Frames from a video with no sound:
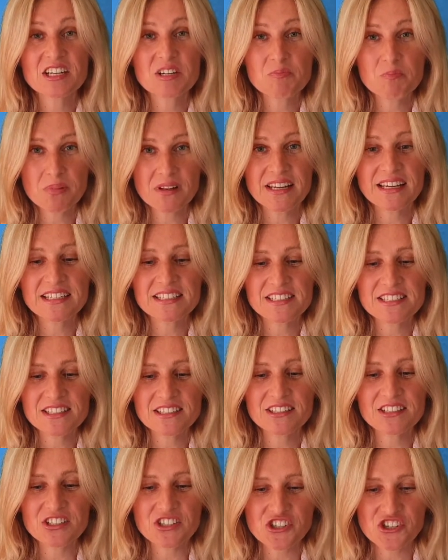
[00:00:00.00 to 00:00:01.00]

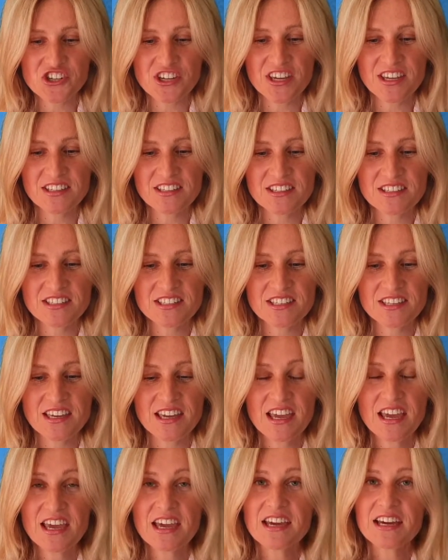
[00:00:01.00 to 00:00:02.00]
replaced
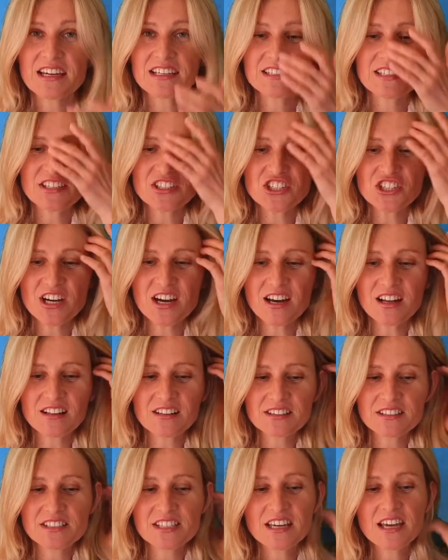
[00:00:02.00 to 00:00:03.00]
Christianity, as a
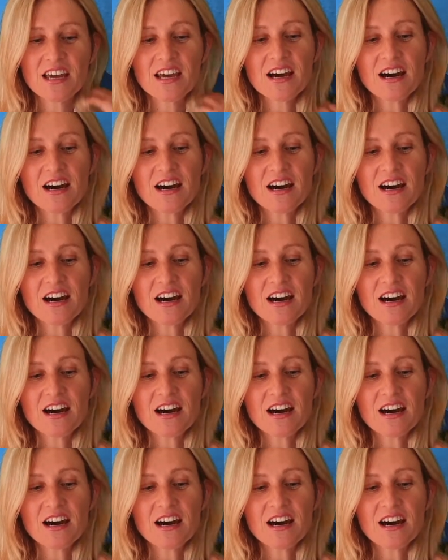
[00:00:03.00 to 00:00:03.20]
child,